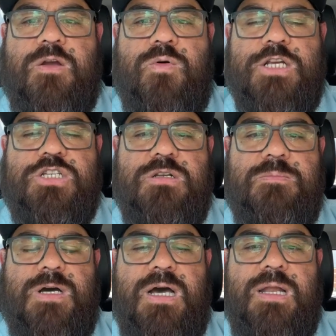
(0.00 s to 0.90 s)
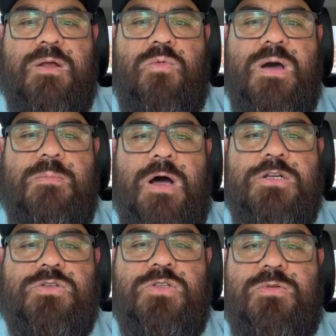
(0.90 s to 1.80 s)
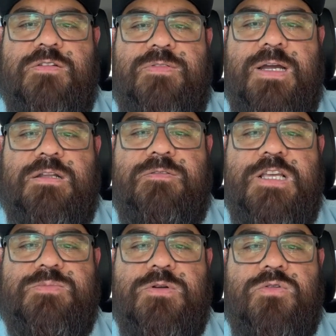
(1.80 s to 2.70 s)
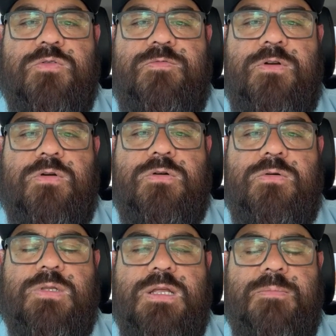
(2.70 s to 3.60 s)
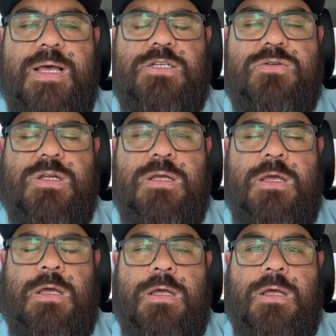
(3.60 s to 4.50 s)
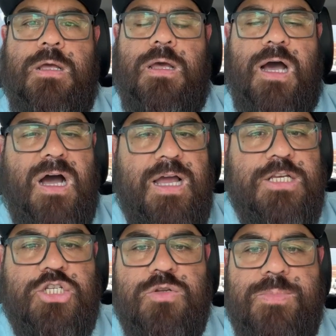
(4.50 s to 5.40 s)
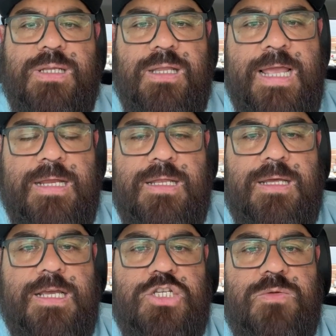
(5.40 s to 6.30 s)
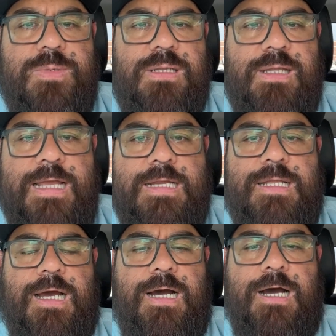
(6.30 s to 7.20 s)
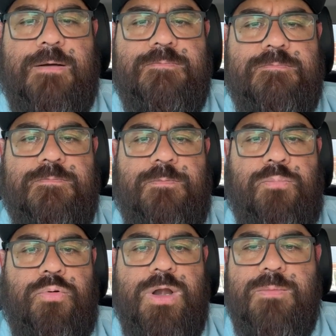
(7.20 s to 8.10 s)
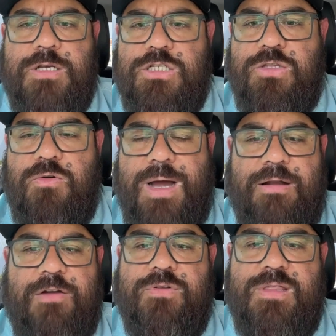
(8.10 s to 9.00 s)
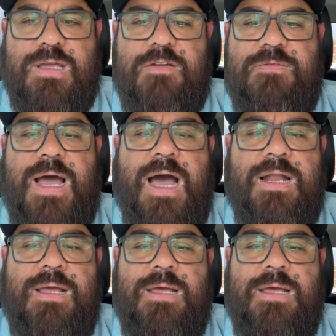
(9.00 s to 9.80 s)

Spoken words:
question, but in what module do I find the Facebook group for local lead mastery? It should be linked. It should be linked pretty much throughout everything. If not,